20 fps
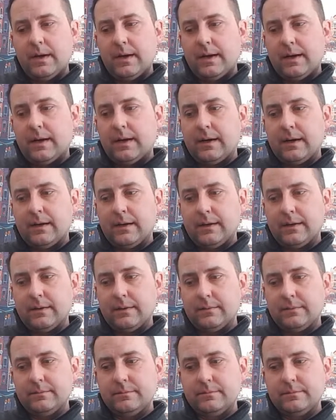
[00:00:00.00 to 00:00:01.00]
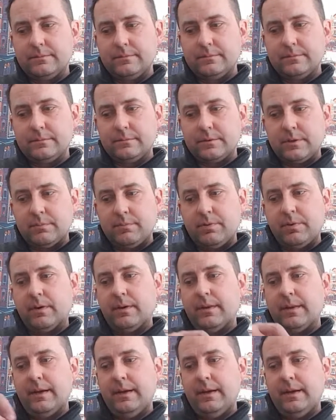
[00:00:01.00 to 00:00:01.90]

uh, to put.